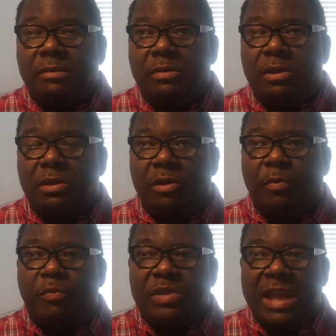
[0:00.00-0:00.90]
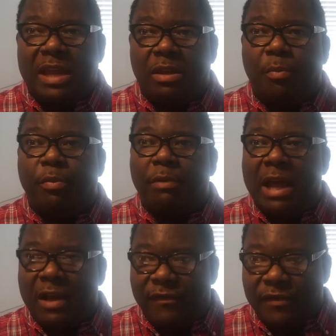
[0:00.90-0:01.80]
you know, taking a
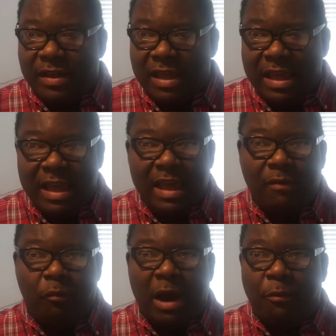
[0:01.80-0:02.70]
breath while